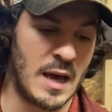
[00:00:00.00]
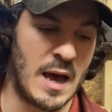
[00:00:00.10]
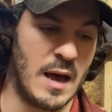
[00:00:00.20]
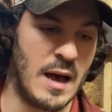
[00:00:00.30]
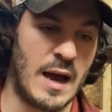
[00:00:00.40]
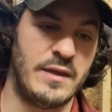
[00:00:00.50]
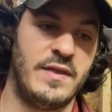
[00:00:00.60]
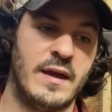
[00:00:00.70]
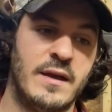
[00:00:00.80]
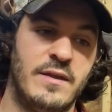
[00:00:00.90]
I
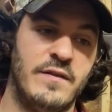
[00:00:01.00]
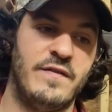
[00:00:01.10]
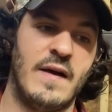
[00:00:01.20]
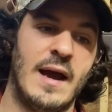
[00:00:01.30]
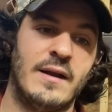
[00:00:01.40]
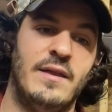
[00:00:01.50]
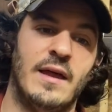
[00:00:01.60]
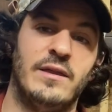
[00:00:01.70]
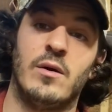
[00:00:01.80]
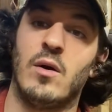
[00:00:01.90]
think the fact
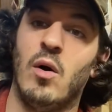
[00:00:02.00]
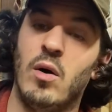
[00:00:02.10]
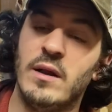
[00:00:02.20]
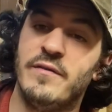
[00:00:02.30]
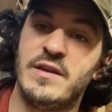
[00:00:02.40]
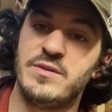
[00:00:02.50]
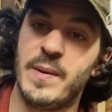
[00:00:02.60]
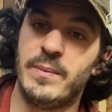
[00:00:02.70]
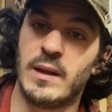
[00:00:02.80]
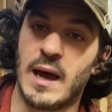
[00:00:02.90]
that there are all of these
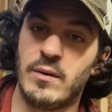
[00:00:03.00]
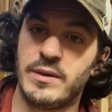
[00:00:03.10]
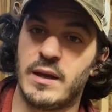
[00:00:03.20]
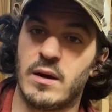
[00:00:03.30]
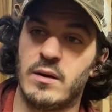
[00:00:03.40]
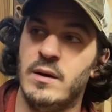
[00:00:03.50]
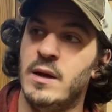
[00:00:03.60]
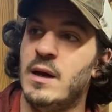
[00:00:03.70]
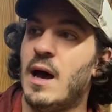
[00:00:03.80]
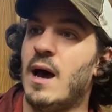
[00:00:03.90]
people out there
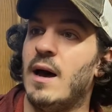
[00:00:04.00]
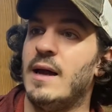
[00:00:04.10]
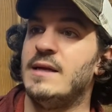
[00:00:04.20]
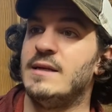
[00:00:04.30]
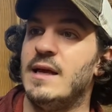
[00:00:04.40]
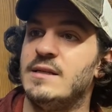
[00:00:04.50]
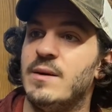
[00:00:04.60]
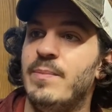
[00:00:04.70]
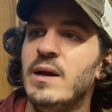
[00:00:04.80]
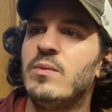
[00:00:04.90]
is a
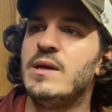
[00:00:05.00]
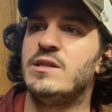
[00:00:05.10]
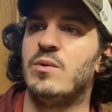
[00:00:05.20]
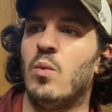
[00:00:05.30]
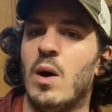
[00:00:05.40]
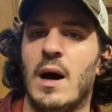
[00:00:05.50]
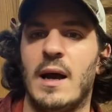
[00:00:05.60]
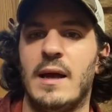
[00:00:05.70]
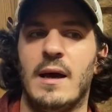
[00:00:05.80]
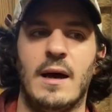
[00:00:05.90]
big reason why,